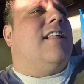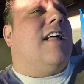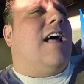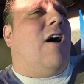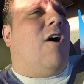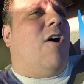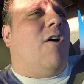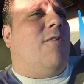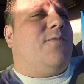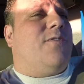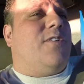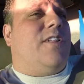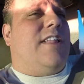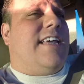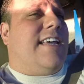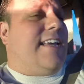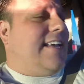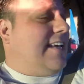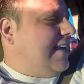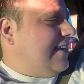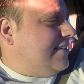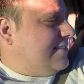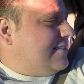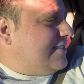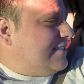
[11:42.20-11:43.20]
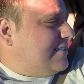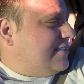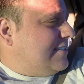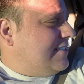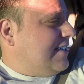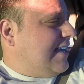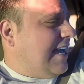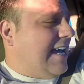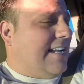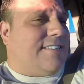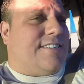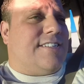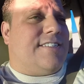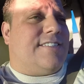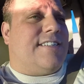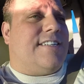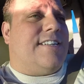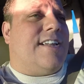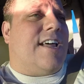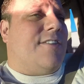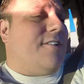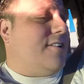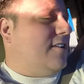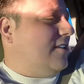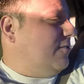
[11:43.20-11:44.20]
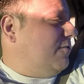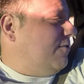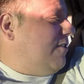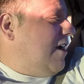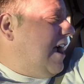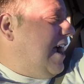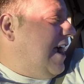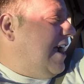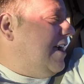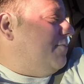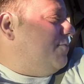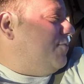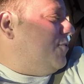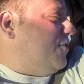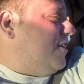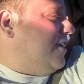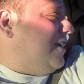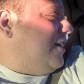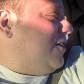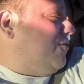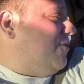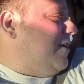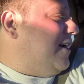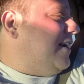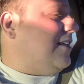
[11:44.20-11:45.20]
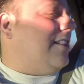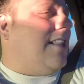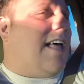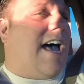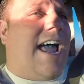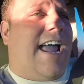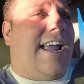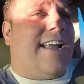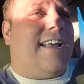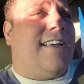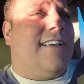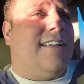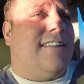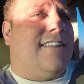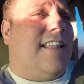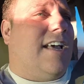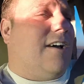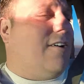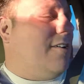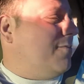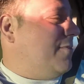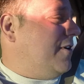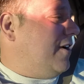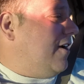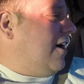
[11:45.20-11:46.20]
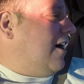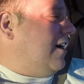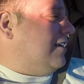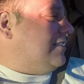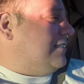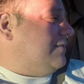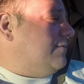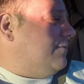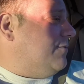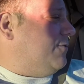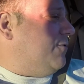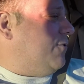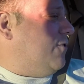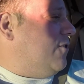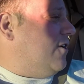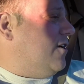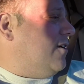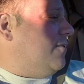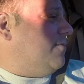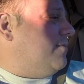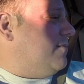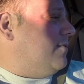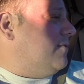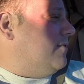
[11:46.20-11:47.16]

Hopefully he catches another ride pretty quick, like that would be awesome for him.